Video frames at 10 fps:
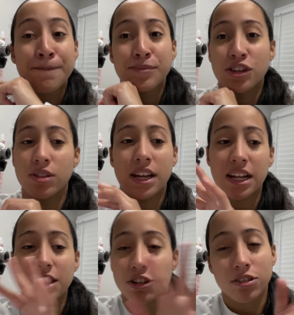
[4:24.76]
So like I
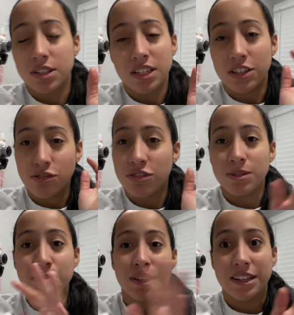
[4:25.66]
literally, YouTube has
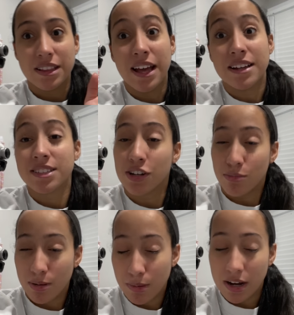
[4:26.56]
been like the last thing on
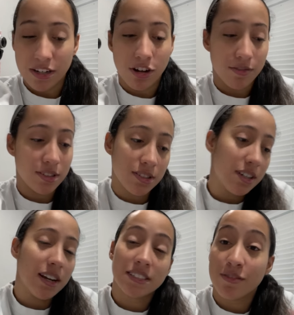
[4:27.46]
my mind. Obviously, you
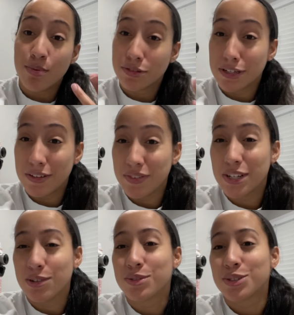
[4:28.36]
guys, I haven't posted any
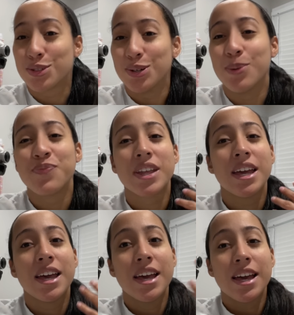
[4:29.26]
videos. So
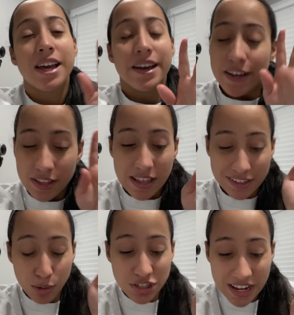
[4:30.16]
that's
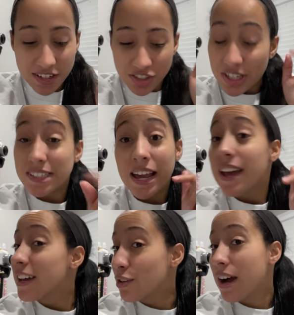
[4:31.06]
going to change
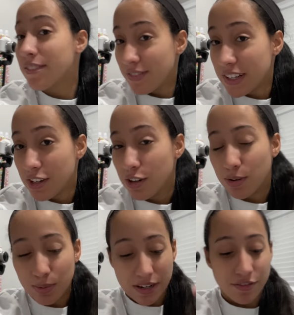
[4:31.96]
today. You'll have a video
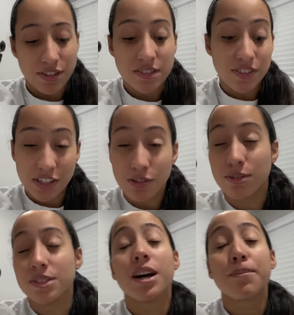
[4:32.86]
whenever this video
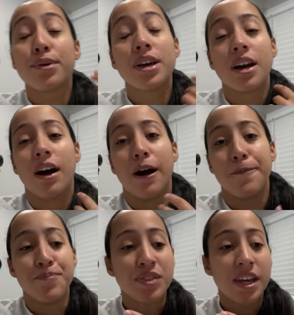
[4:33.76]
goes up.
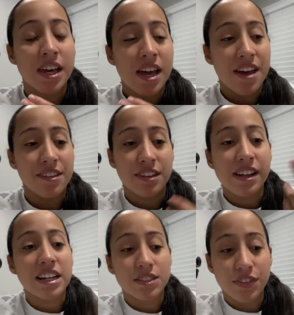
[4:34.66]
Um, and then the
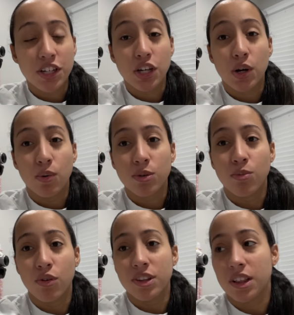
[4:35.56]
next video would
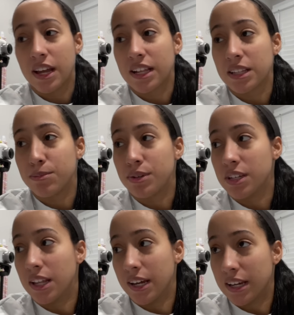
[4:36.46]
more than likely be
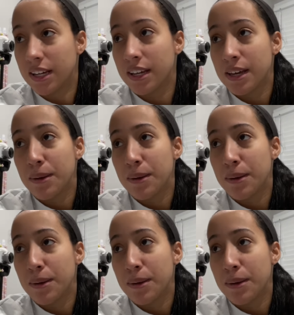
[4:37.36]
like